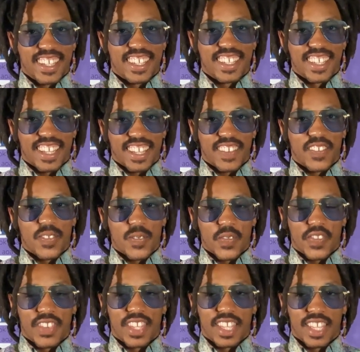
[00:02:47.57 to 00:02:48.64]
What would you say
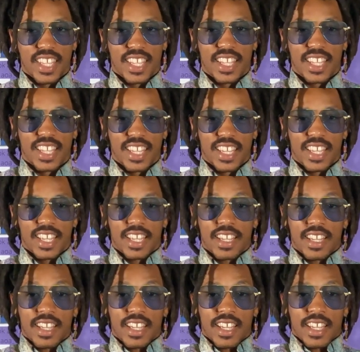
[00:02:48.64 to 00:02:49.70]
overall, not
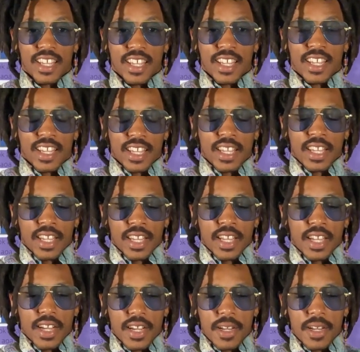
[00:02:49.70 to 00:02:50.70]
to get into specifics?